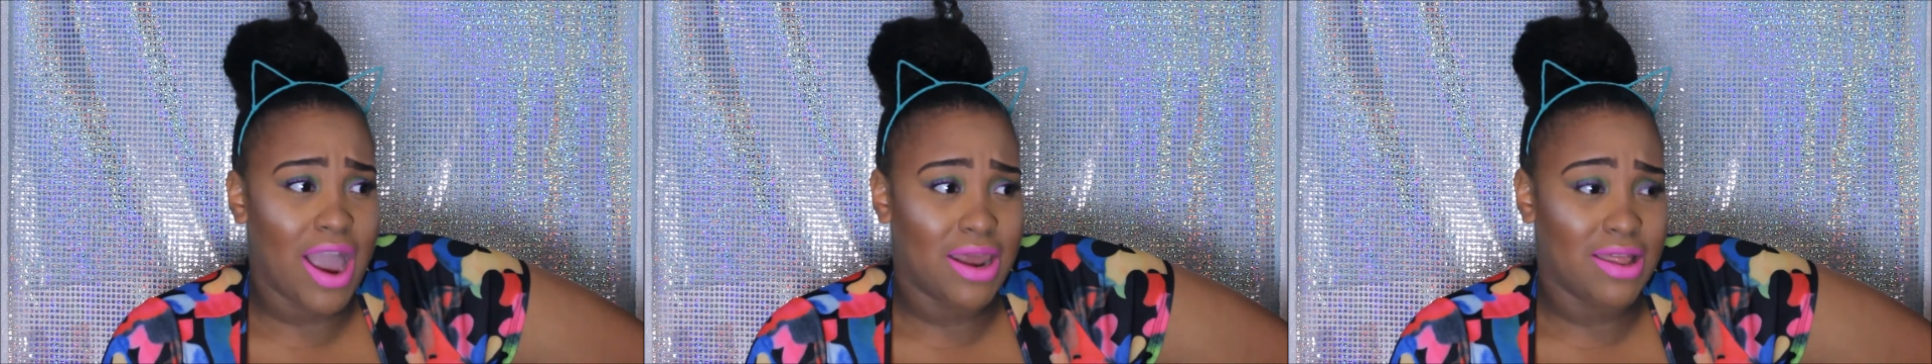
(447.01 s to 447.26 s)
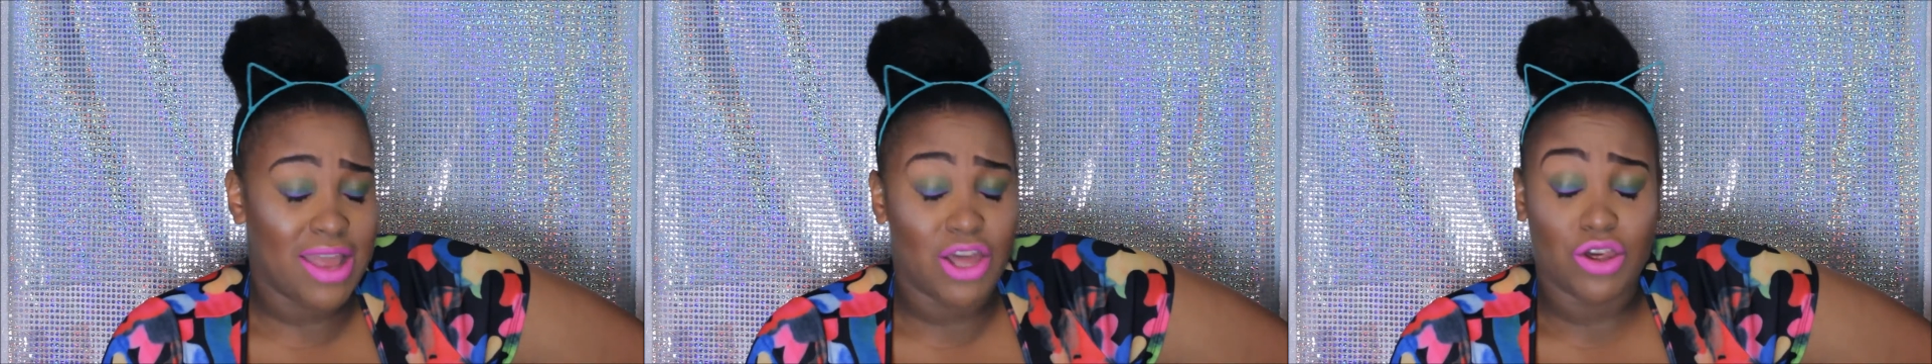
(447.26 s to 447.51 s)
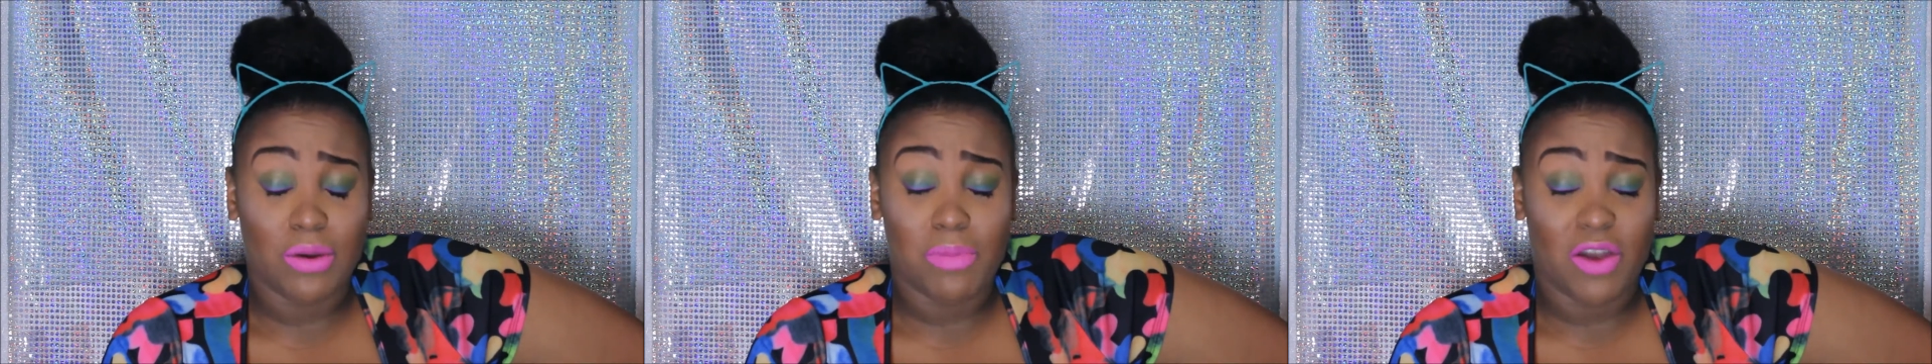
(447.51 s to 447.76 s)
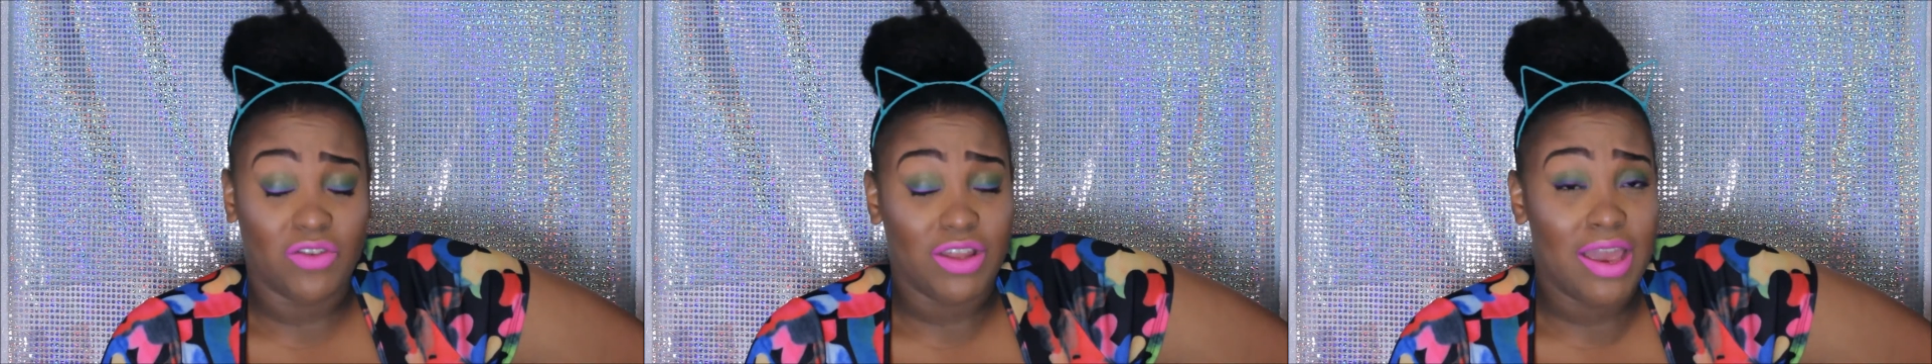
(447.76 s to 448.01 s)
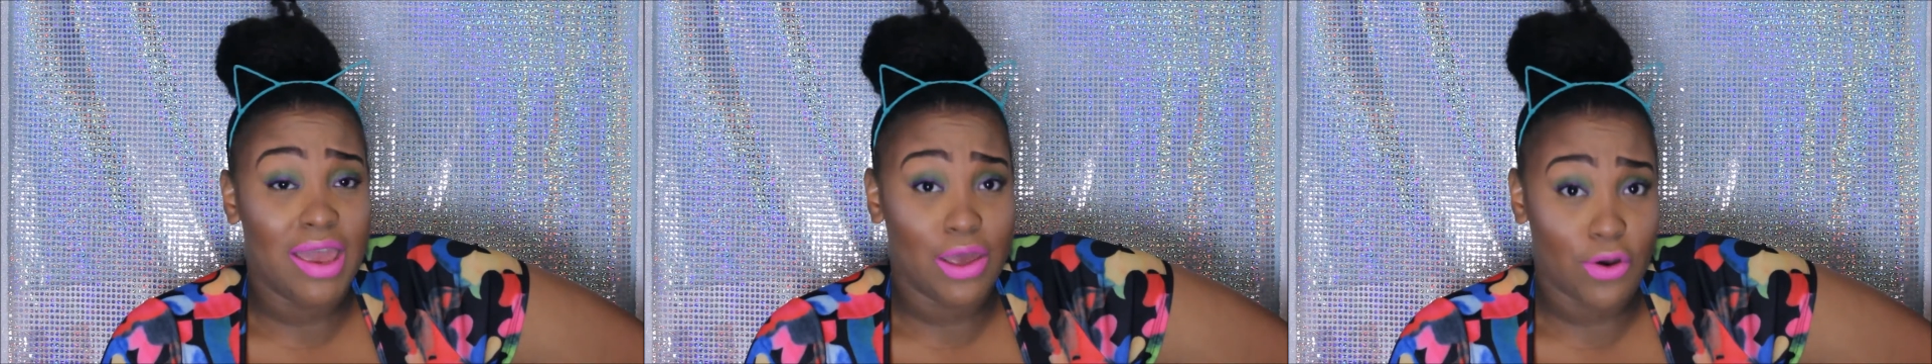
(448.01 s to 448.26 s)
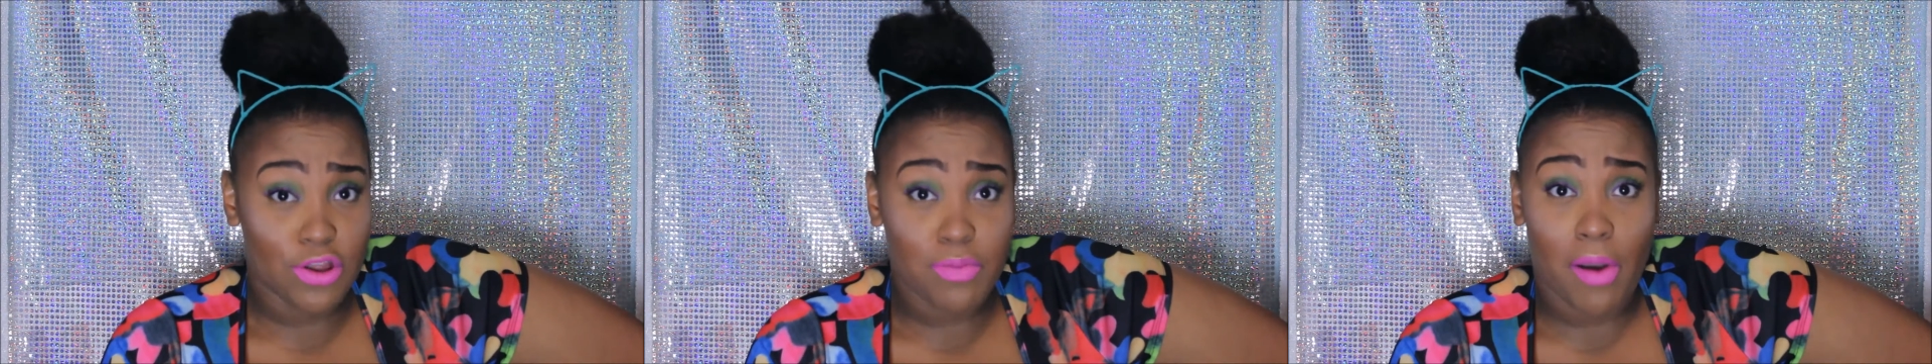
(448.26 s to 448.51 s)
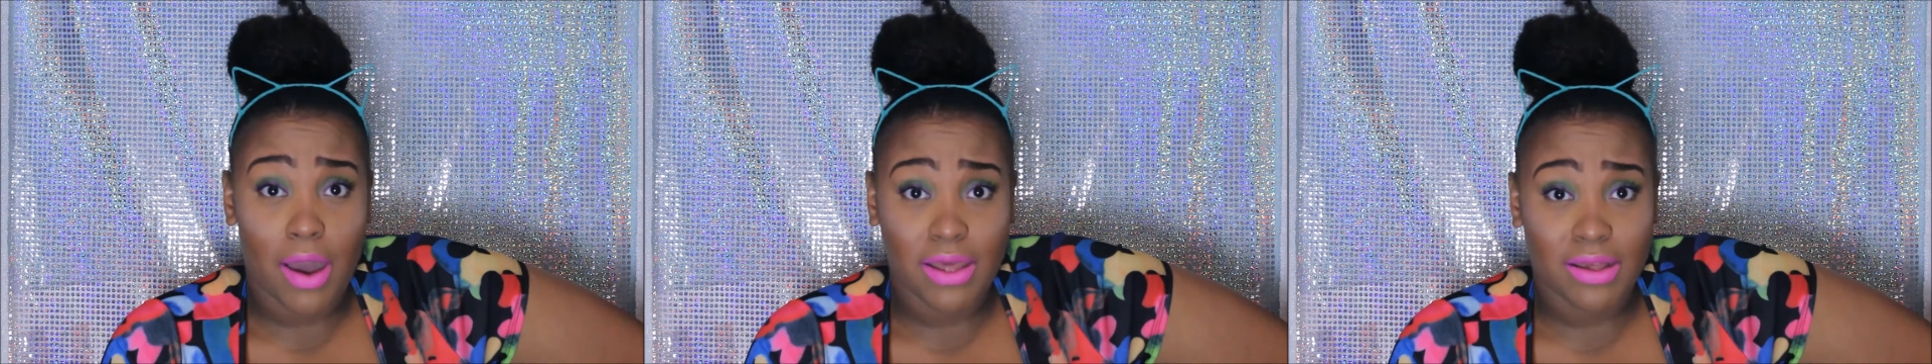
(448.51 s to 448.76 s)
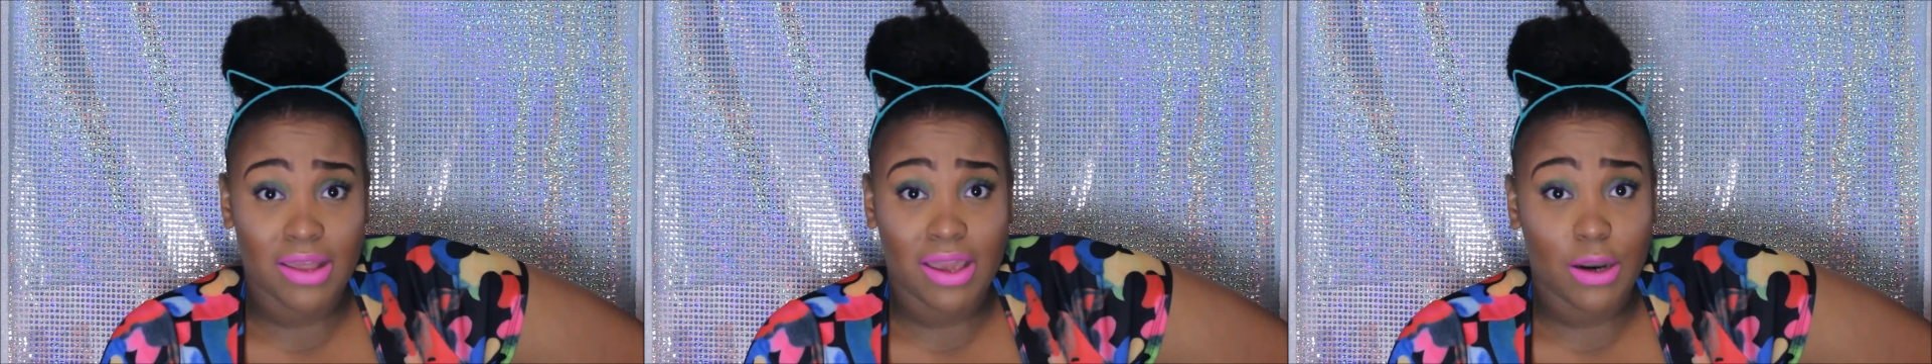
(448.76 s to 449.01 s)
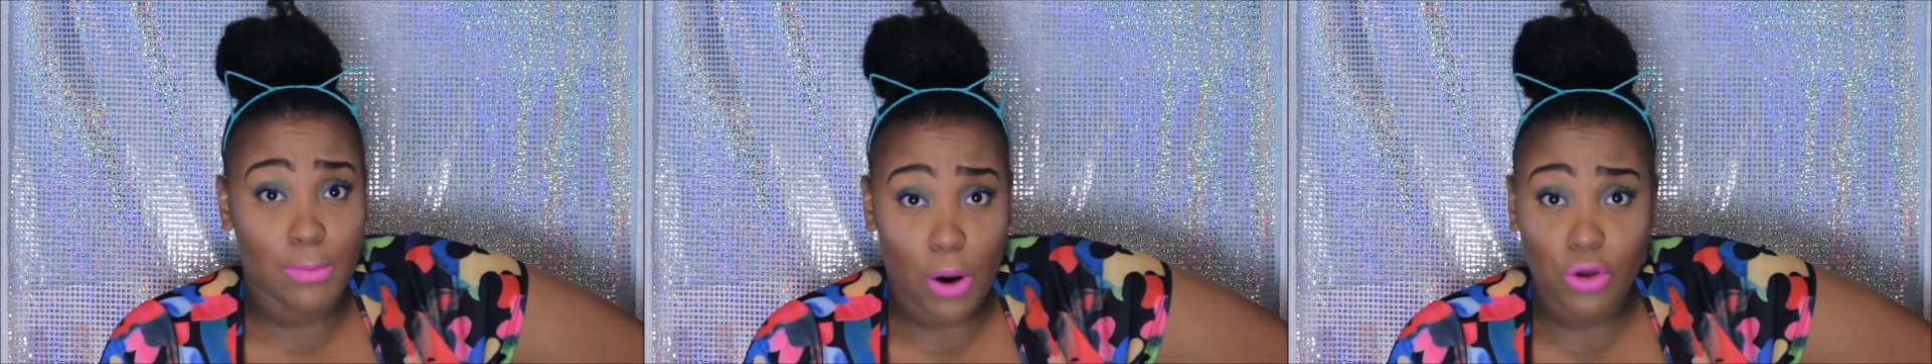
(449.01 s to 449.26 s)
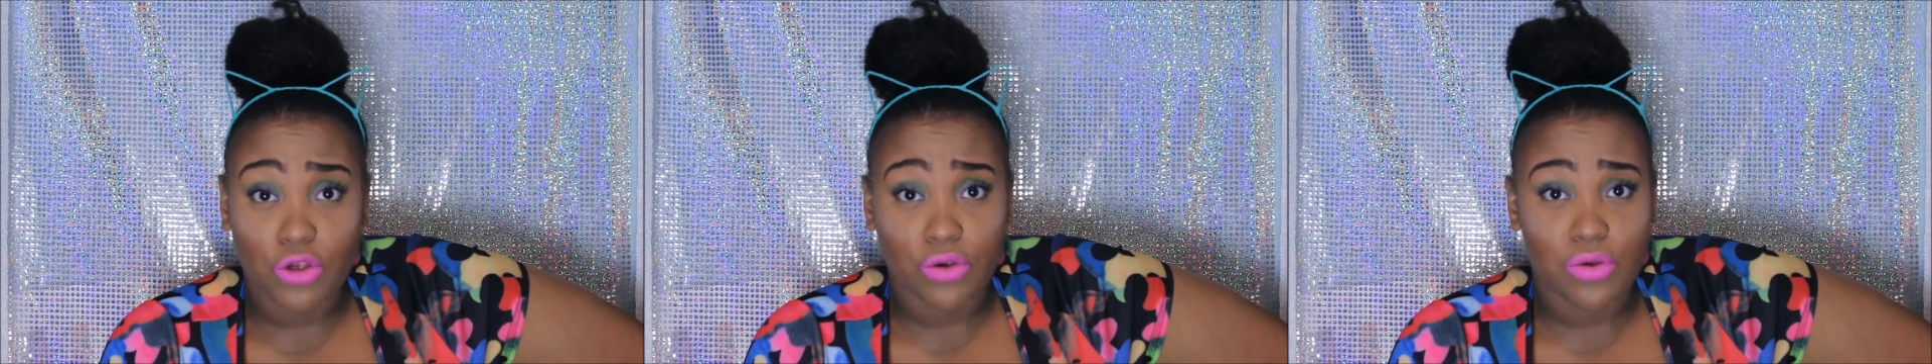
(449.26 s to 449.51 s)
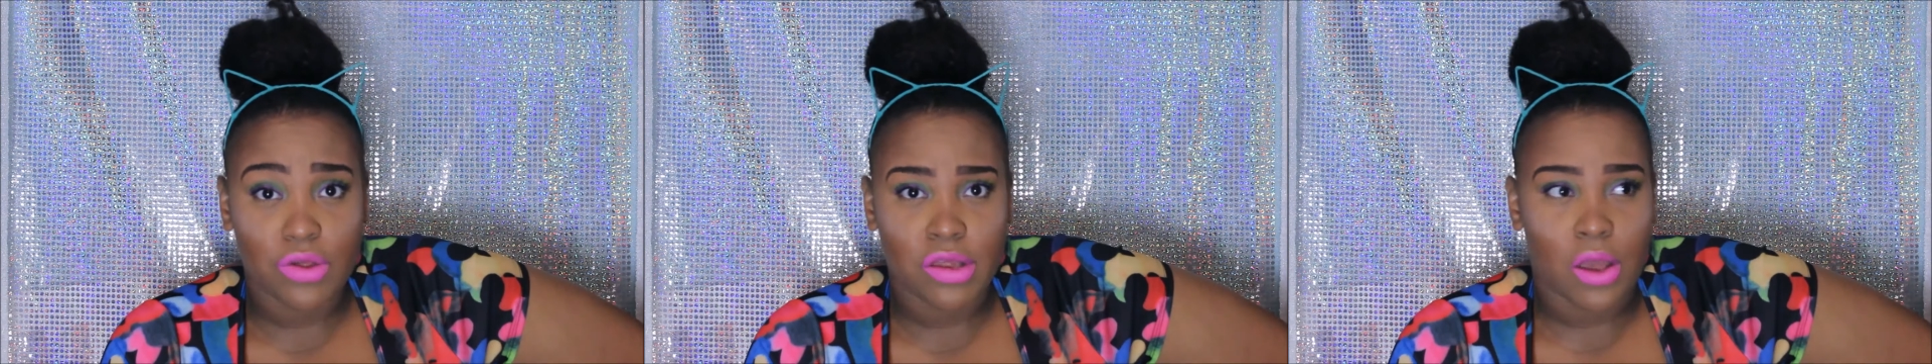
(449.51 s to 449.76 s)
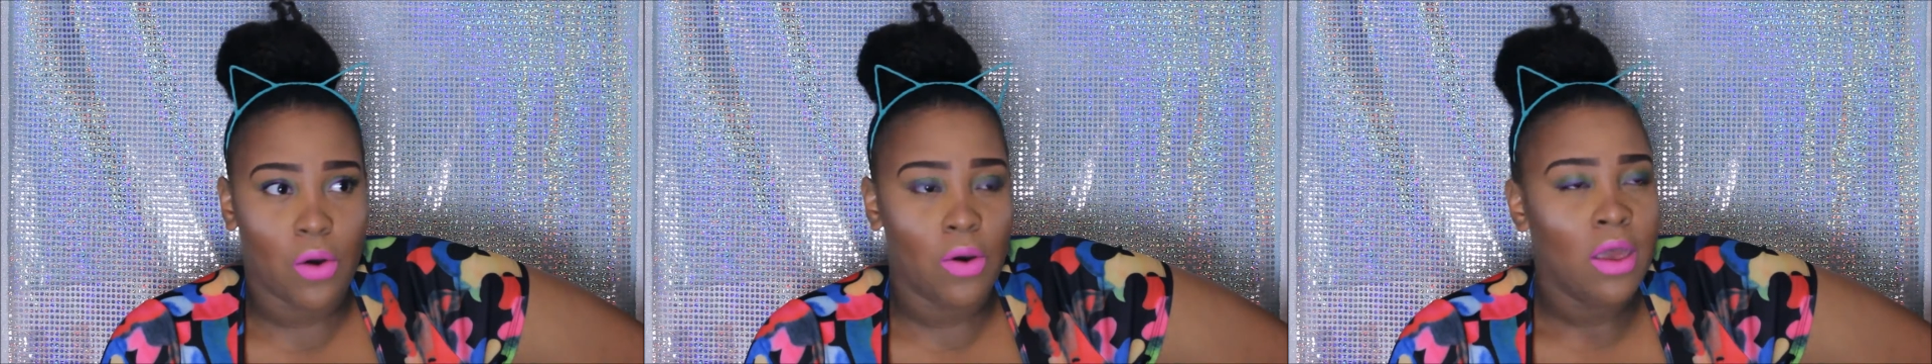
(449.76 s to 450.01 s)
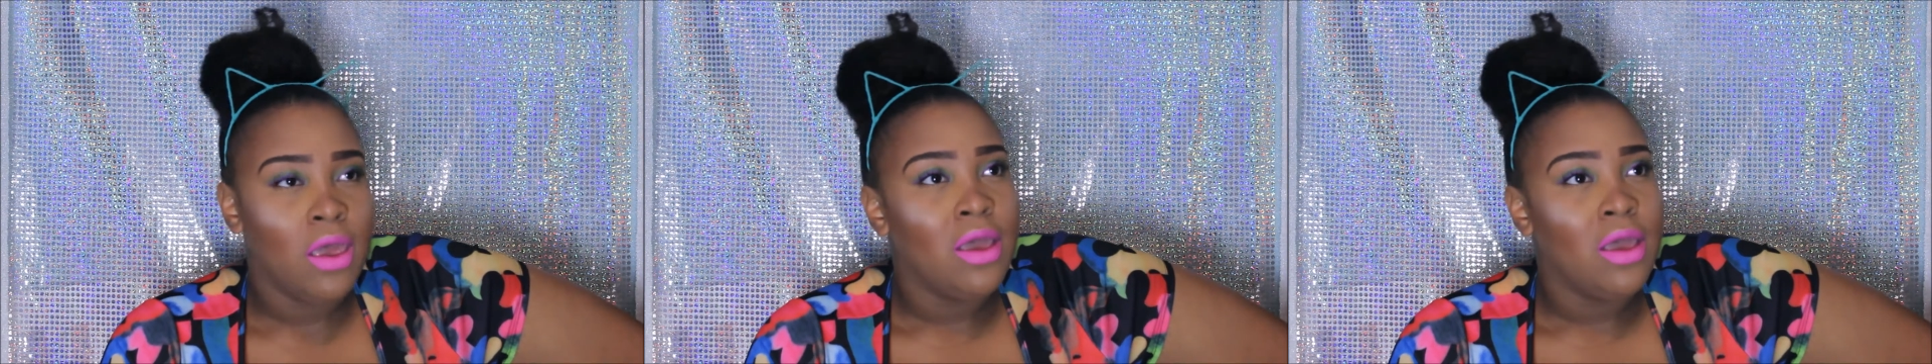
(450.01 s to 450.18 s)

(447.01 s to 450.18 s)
Anastasia Beverly Hills products in a Marshall, so